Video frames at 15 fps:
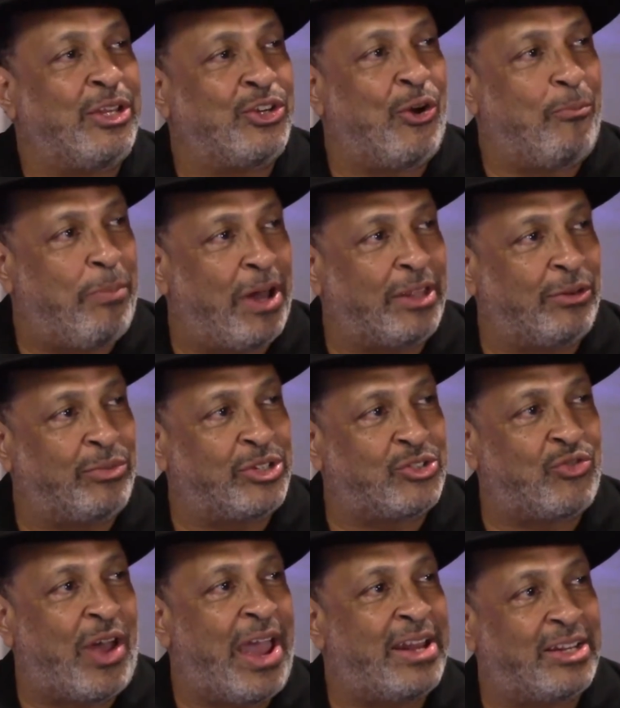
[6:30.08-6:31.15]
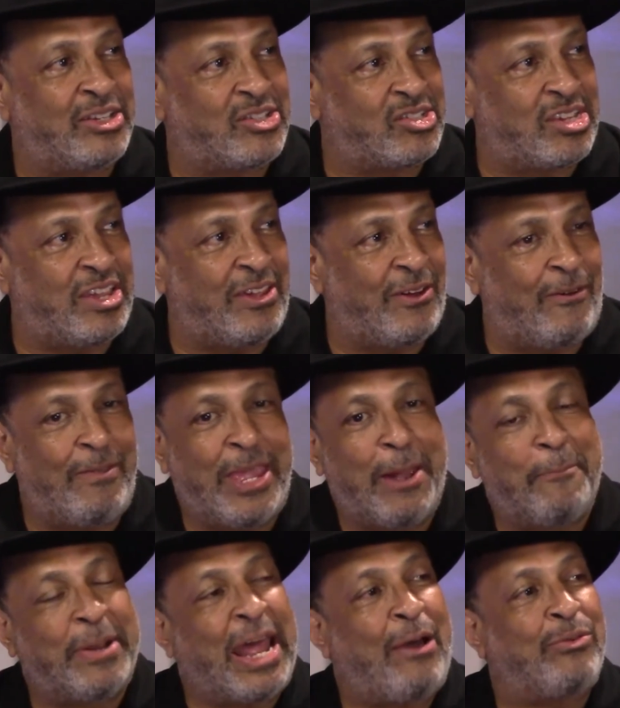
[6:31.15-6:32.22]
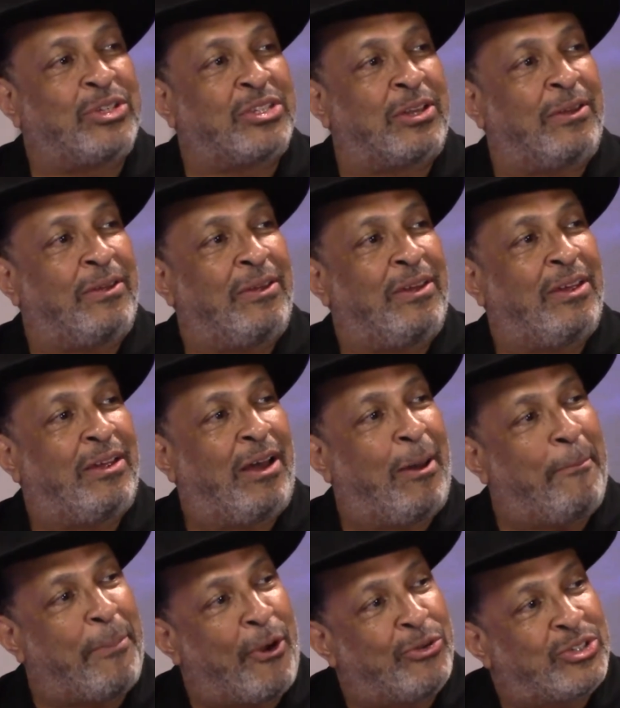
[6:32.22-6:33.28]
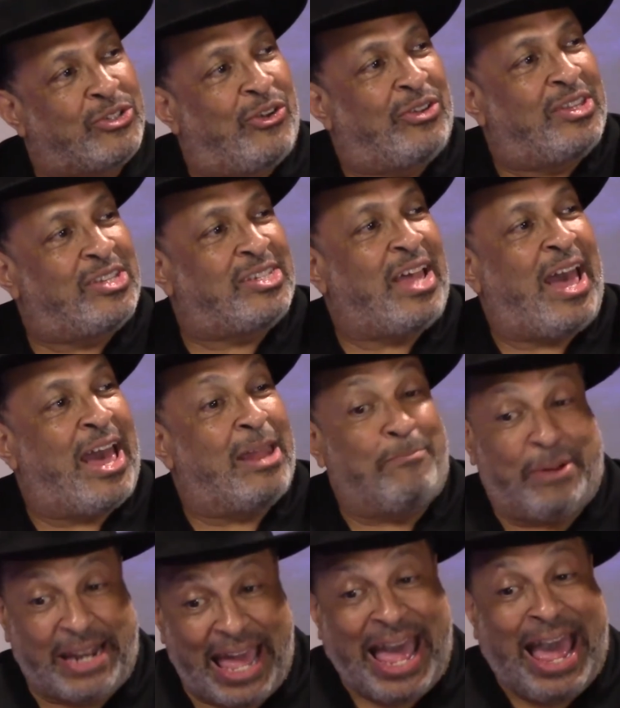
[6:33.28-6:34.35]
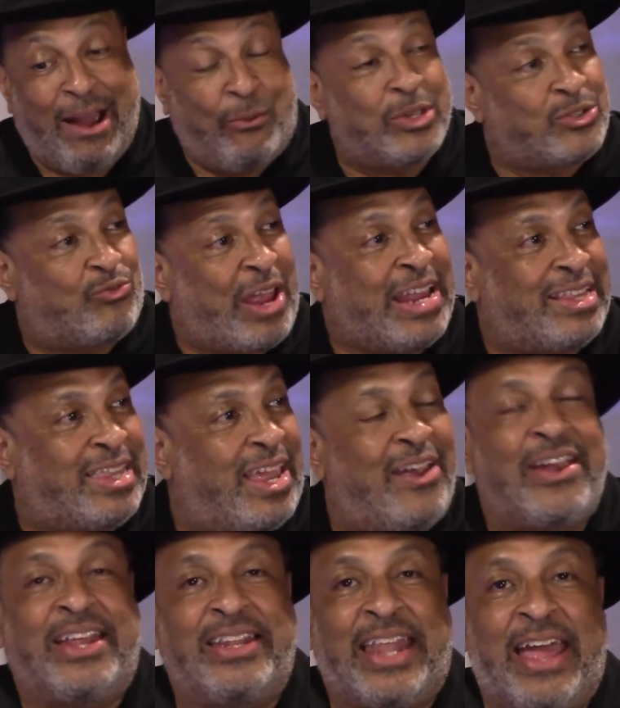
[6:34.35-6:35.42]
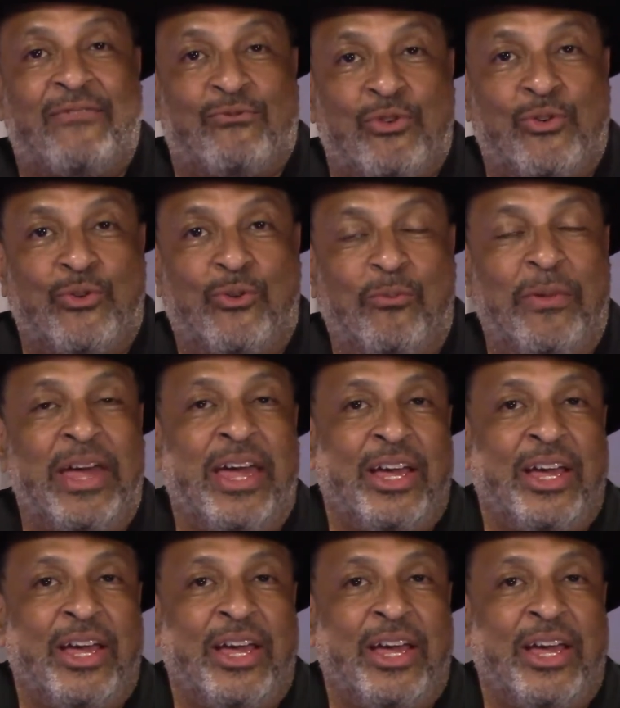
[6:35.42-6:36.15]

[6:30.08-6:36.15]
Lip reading: Joe Butler was trying to steal, but I was a person on the side. But I was right there in that room.